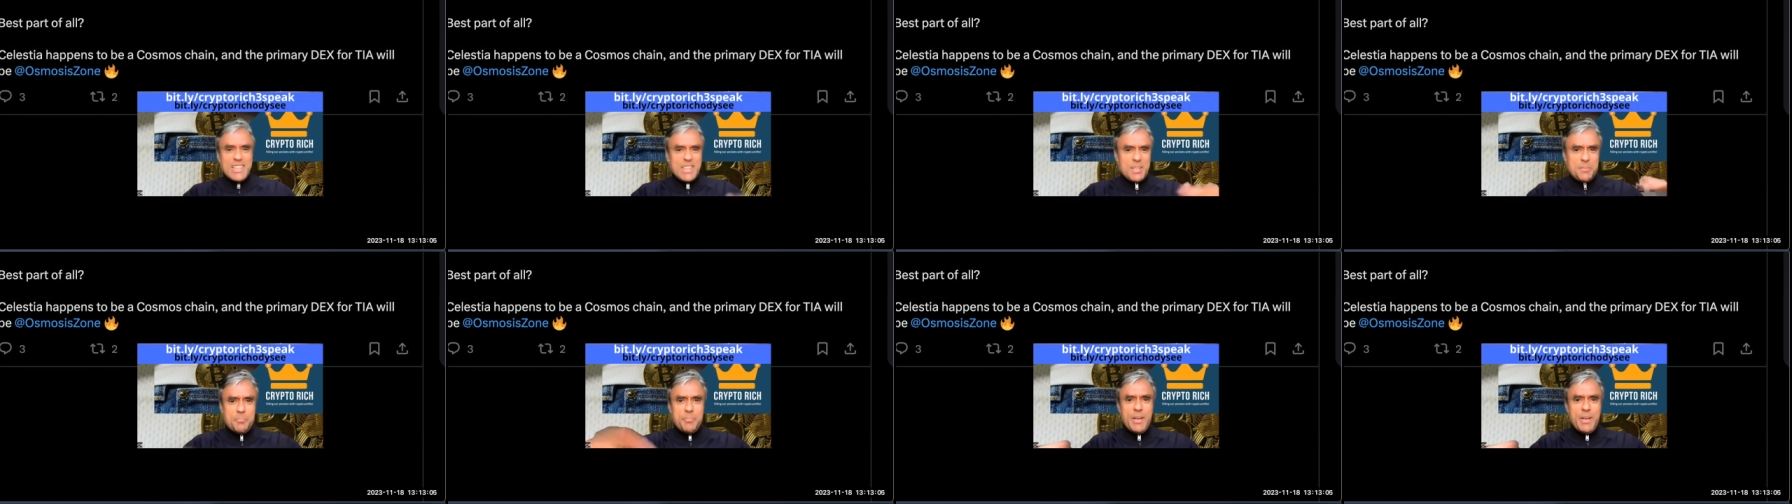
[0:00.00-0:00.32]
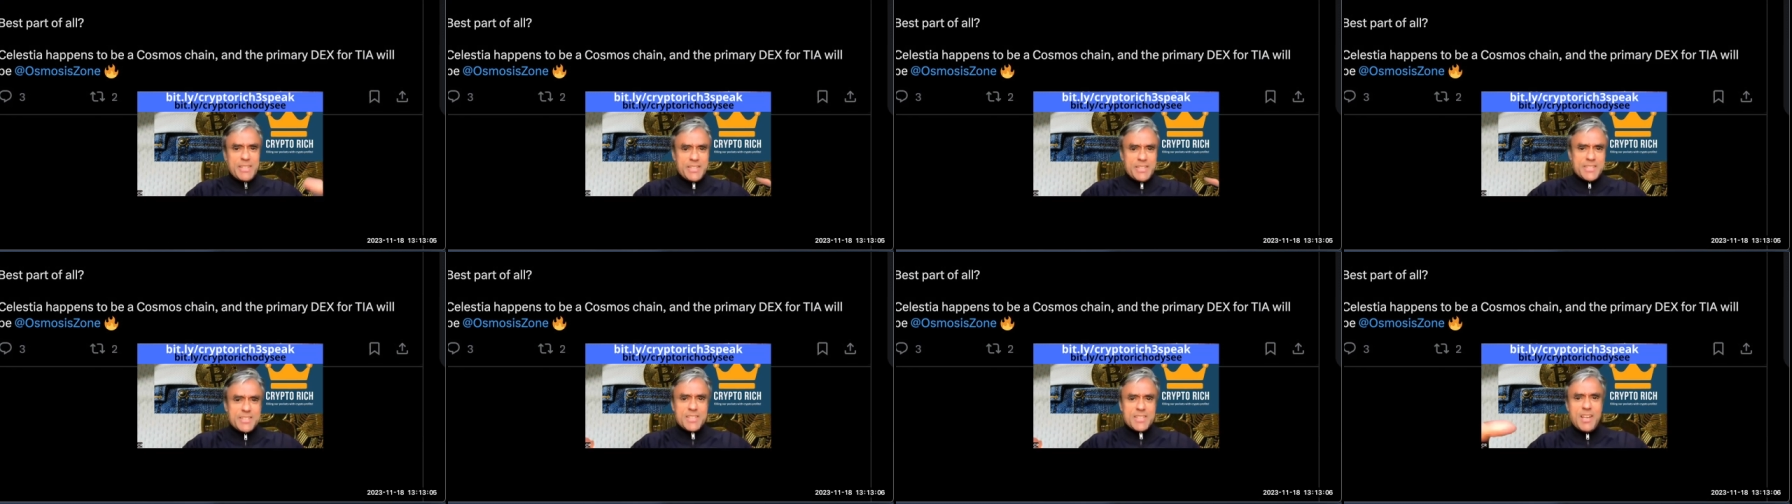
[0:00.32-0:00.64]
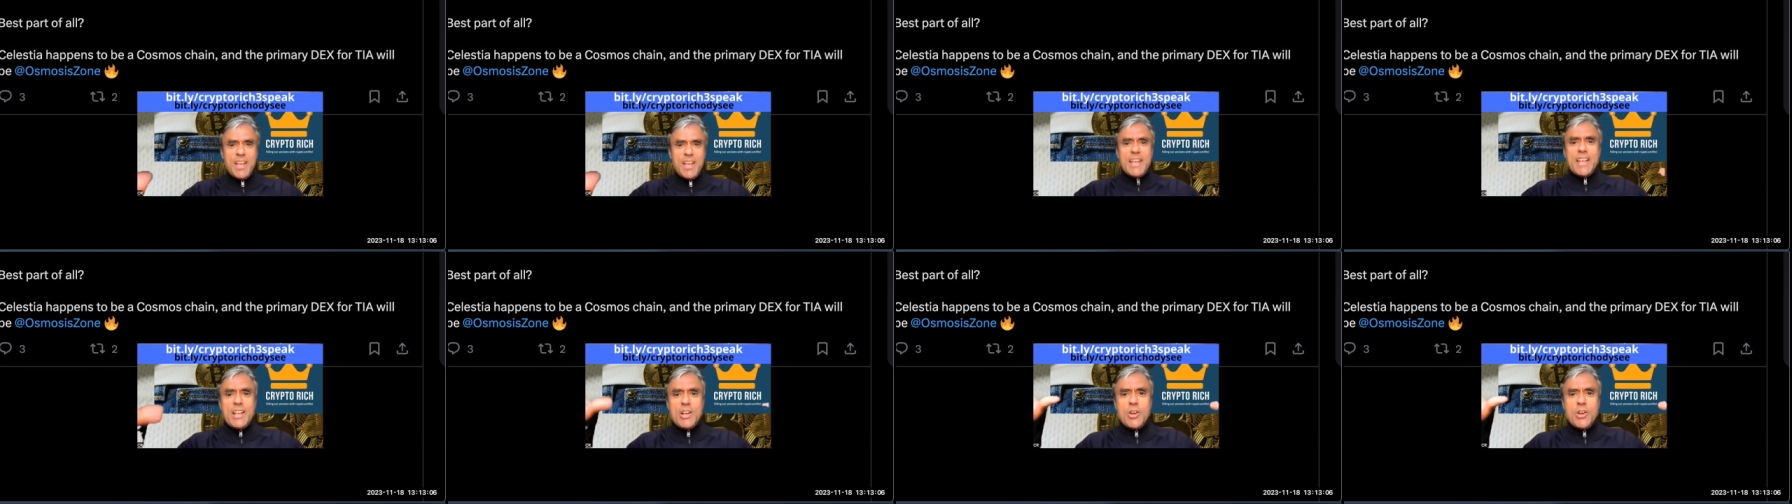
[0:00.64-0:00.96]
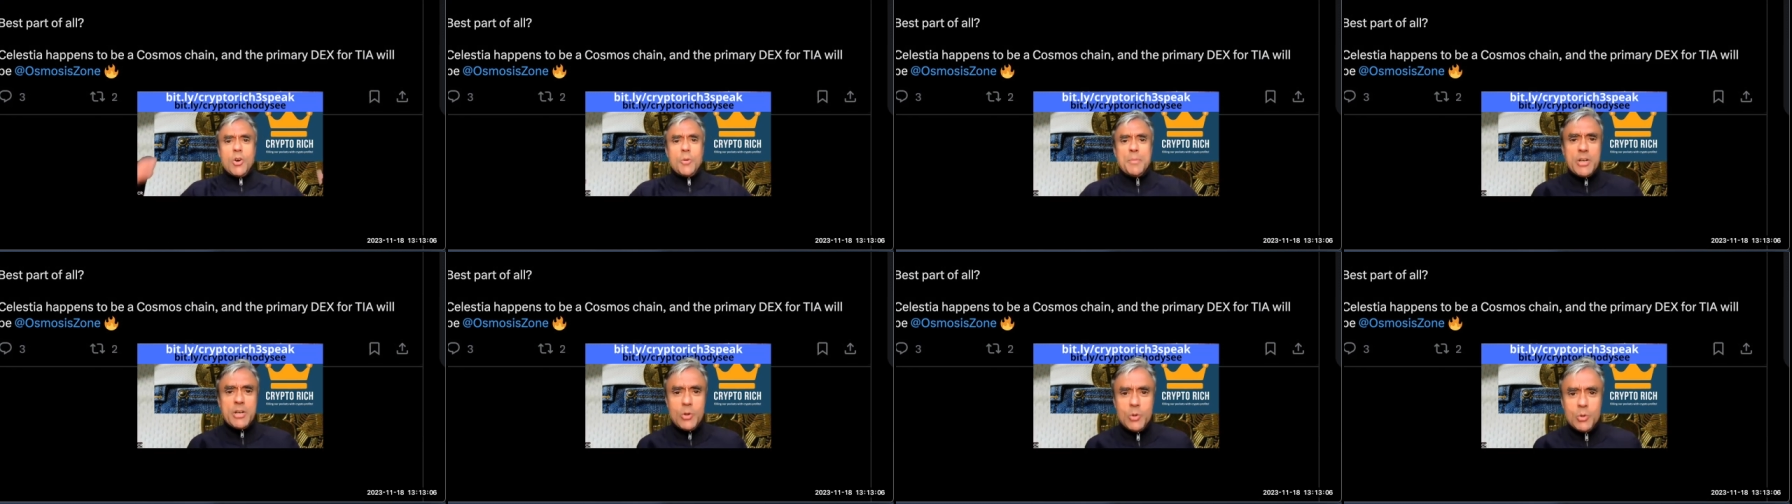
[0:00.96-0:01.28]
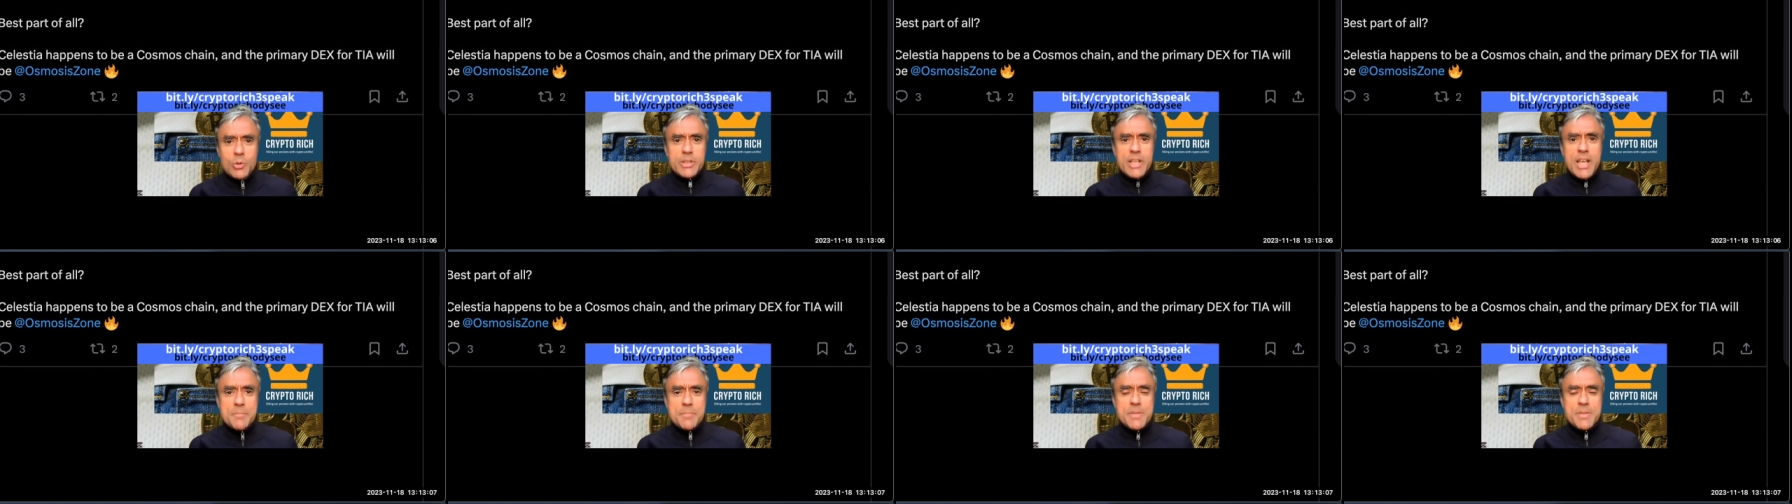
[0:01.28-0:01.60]
the buttons, like, comment, all
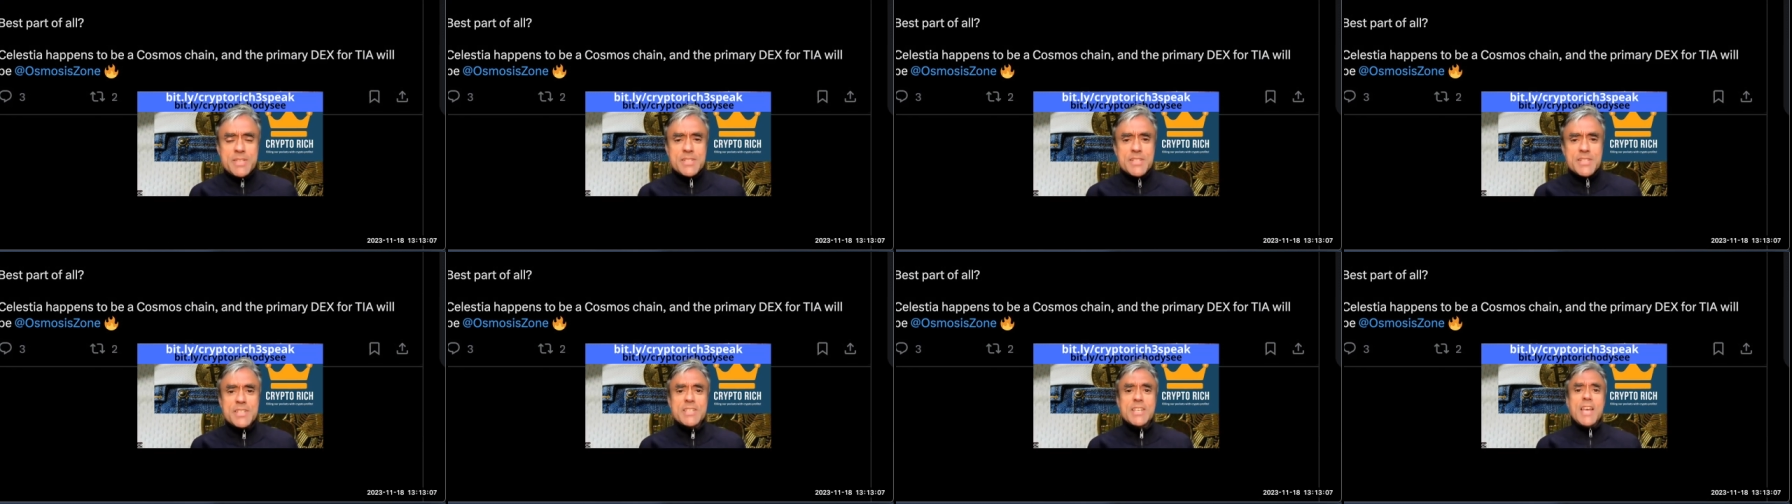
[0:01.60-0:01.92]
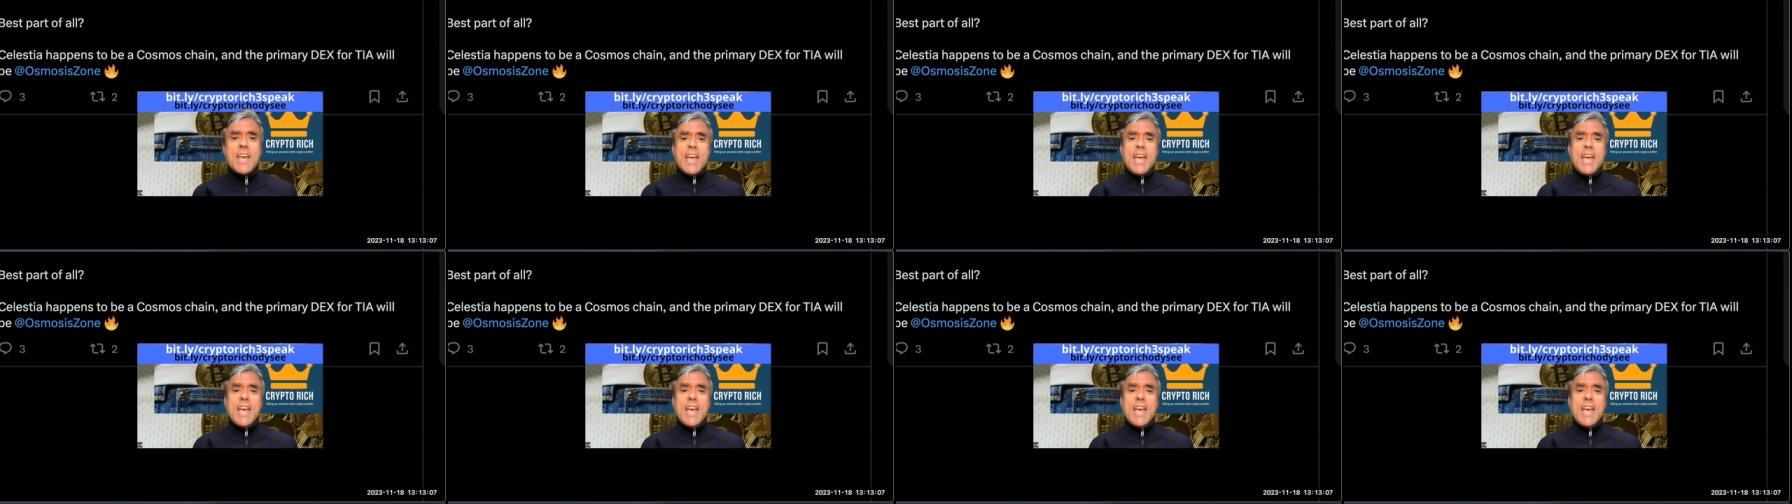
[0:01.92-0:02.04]
that business,